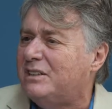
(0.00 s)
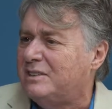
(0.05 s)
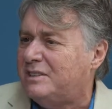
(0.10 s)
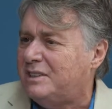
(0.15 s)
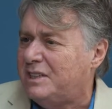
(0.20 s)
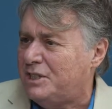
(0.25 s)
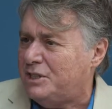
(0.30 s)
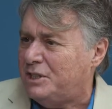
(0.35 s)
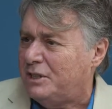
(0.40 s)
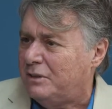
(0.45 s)

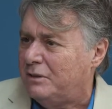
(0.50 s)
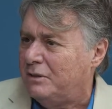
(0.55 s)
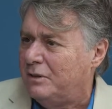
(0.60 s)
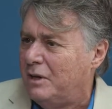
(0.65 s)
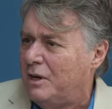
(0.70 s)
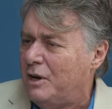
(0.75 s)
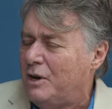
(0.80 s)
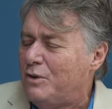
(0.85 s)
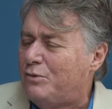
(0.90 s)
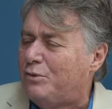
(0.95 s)
decision
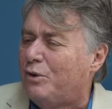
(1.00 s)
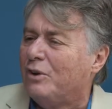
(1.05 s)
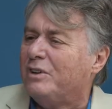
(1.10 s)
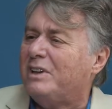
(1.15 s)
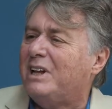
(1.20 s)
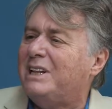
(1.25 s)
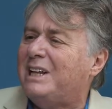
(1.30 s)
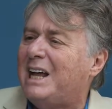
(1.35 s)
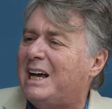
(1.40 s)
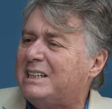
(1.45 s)
for
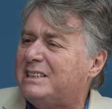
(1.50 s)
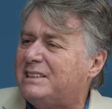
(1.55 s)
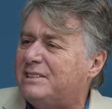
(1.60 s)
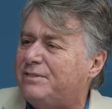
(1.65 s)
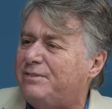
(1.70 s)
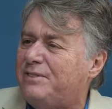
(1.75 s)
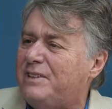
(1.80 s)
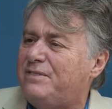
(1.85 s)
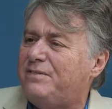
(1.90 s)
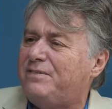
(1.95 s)
the next
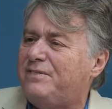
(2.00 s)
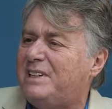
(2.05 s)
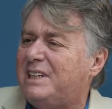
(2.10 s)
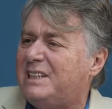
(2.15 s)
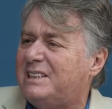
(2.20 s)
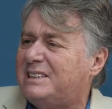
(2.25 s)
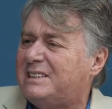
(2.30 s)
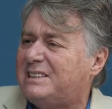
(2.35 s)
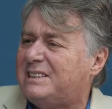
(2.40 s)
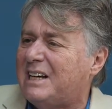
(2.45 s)
50,
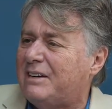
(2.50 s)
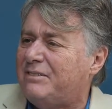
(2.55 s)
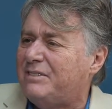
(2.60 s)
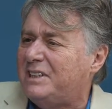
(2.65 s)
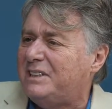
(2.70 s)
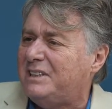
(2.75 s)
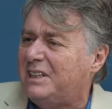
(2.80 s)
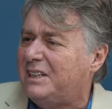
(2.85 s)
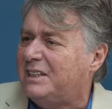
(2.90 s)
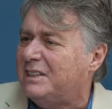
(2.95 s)

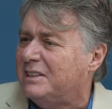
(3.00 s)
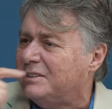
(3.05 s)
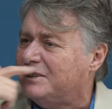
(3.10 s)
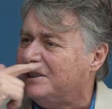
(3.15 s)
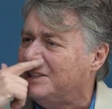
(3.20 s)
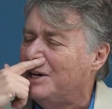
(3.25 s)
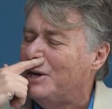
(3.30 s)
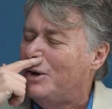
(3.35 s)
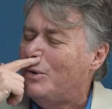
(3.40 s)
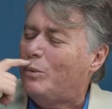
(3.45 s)
70 years.
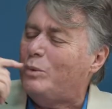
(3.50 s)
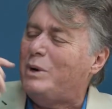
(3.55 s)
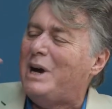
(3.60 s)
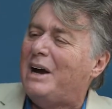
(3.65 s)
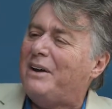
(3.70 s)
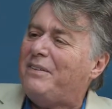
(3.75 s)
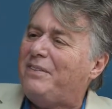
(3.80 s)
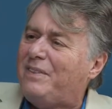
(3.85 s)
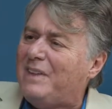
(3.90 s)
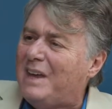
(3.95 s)
We
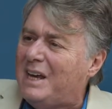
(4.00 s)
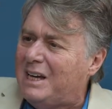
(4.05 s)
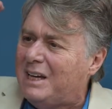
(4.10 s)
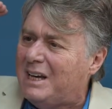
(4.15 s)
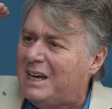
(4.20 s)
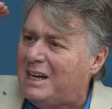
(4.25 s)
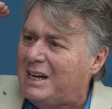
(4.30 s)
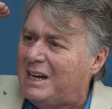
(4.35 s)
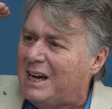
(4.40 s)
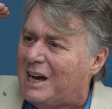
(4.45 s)
are
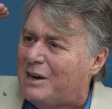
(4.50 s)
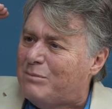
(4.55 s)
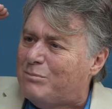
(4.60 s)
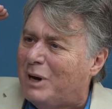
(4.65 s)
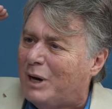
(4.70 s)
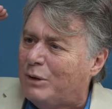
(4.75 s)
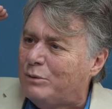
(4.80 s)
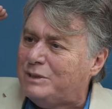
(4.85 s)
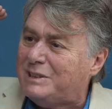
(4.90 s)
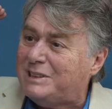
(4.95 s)
thinking
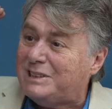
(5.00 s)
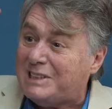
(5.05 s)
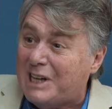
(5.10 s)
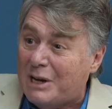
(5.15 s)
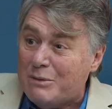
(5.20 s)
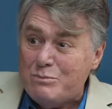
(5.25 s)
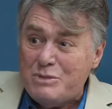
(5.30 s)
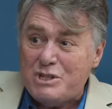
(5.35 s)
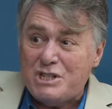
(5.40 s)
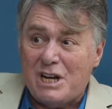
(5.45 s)
about
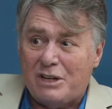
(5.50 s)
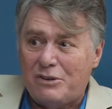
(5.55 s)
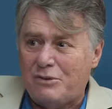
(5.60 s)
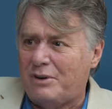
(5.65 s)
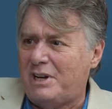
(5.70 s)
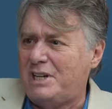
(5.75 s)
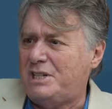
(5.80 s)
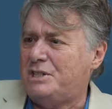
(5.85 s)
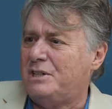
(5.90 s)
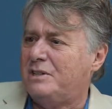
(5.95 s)
some
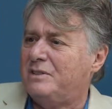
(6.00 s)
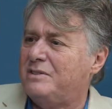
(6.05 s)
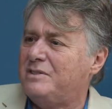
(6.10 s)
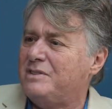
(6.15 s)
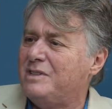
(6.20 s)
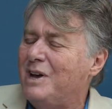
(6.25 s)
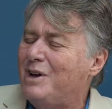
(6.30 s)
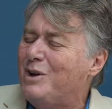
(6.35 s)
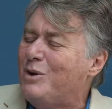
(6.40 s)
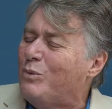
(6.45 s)
generations.
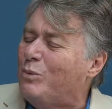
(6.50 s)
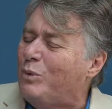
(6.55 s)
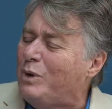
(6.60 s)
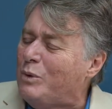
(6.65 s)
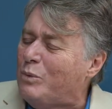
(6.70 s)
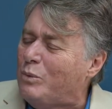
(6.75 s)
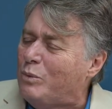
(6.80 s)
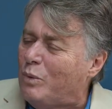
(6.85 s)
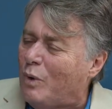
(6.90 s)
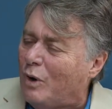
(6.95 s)
We
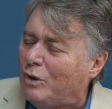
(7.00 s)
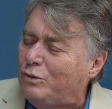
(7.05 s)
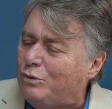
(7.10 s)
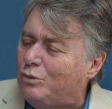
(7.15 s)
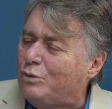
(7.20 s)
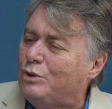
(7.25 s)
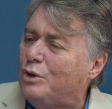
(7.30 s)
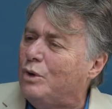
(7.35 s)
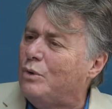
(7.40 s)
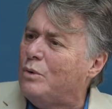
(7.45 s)
want
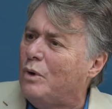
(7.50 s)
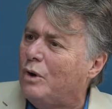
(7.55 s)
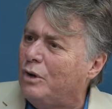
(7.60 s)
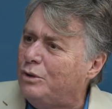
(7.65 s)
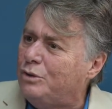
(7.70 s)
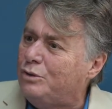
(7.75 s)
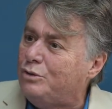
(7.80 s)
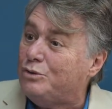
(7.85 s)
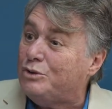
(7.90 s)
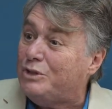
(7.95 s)
to go
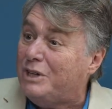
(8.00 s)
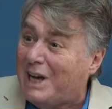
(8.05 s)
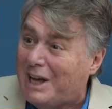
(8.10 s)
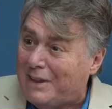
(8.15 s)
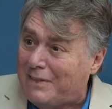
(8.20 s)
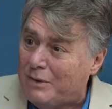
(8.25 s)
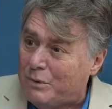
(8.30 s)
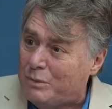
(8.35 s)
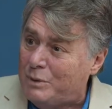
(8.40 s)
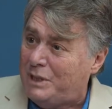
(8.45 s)
on
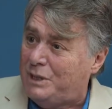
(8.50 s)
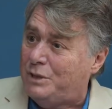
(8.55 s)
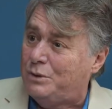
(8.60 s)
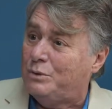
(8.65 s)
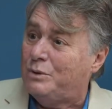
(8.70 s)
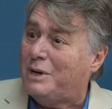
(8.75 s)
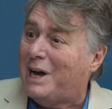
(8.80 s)
together with you,